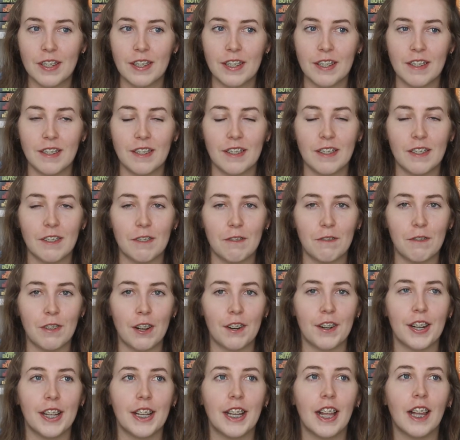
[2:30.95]
This is a
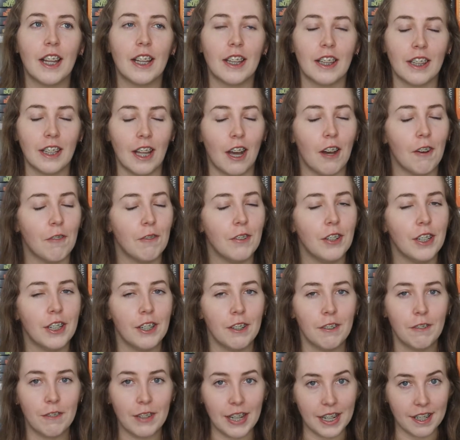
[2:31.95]
very loved
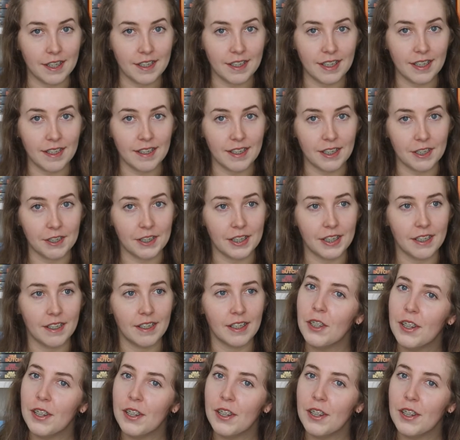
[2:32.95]
fantasy series.